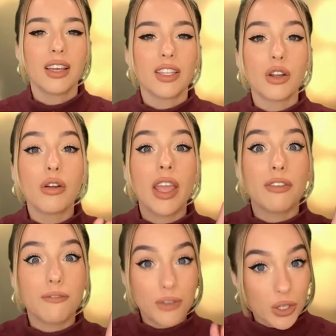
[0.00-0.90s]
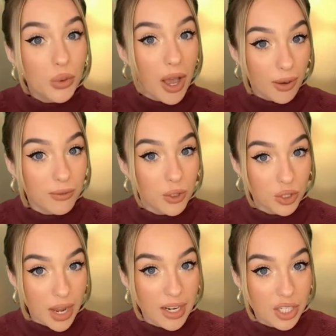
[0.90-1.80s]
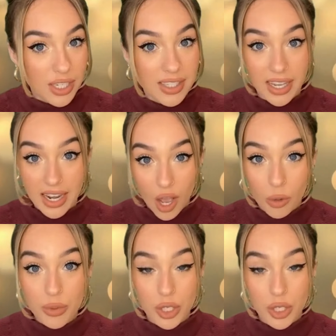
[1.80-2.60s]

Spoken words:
There are a few helpful strategies that can help